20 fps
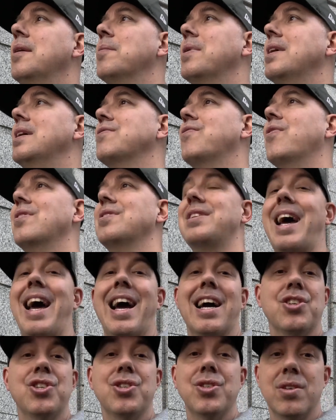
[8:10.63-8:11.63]
But as far as
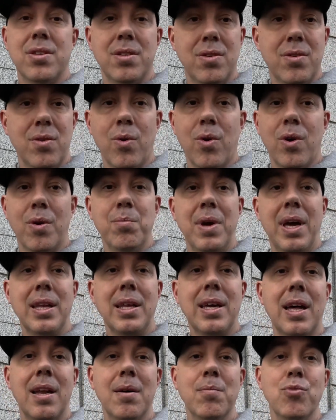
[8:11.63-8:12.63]
action or
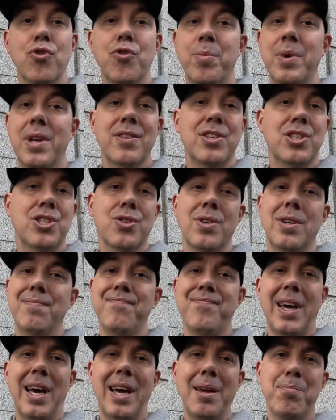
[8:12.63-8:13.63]
any kind of movement in the street,
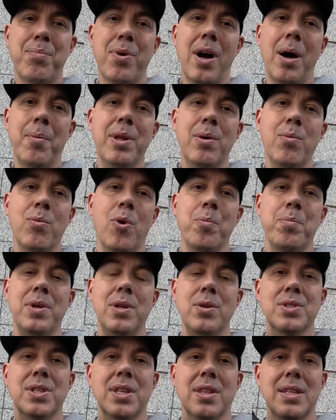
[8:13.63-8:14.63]
I probably won't be
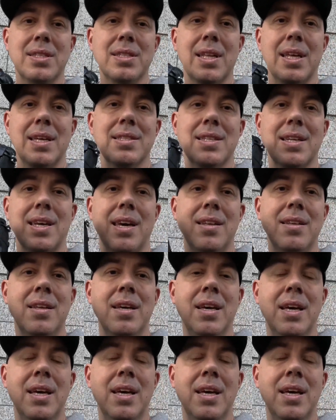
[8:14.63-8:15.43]
using this lens again.